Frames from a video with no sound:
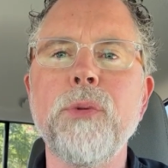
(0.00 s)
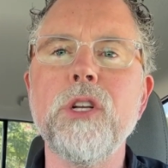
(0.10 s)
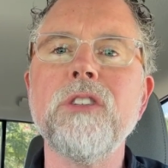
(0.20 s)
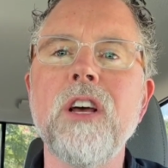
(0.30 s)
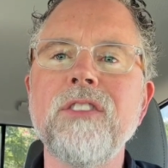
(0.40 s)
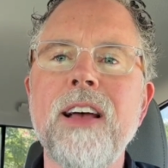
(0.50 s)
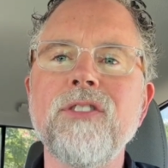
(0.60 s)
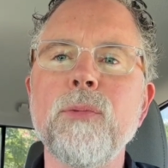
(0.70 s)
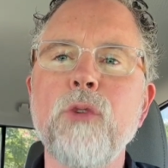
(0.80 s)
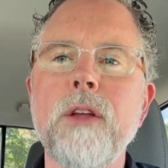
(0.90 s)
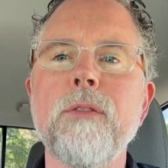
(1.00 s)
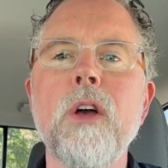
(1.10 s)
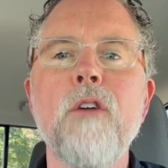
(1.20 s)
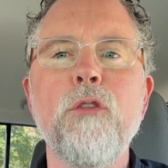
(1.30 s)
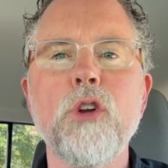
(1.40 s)
Buda does have some great
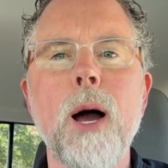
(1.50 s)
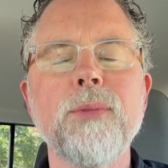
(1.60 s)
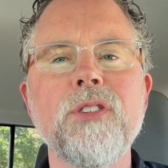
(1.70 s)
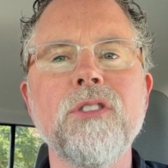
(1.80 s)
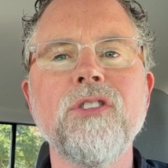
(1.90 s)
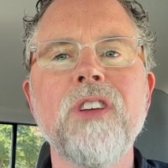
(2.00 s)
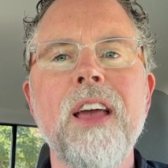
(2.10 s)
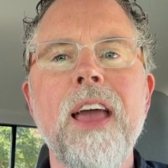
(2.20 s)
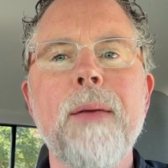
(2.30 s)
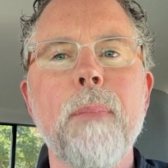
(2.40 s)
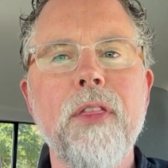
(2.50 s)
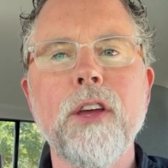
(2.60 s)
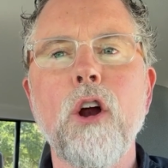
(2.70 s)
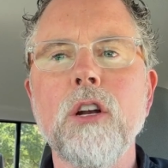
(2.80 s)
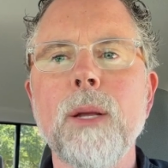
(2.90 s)
food options, but they
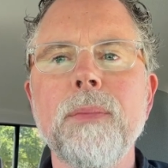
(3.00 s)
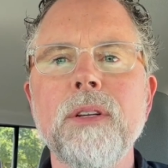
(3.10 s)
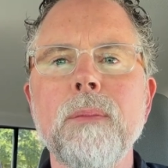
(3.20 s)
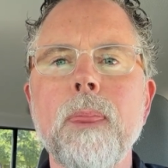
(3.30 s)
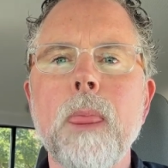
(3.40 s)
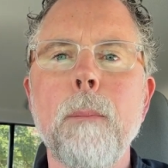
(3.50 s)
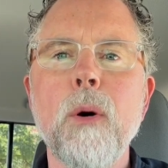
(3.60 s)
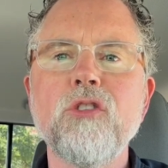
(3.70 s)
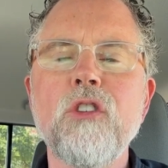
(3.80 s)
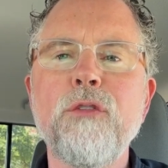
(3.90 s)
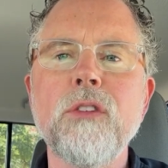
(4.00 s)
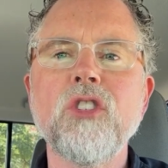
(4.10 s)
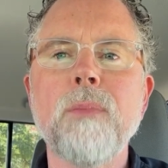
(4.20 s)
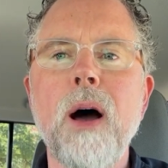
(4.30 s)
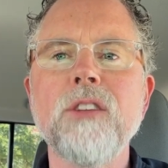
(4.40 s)
are limited. Most of the fun
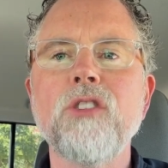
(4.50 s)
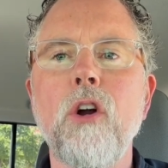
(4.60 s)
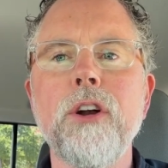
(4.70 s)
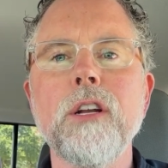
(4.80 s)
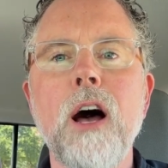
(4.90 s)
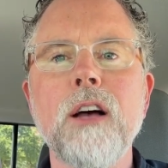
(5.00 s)
spots are in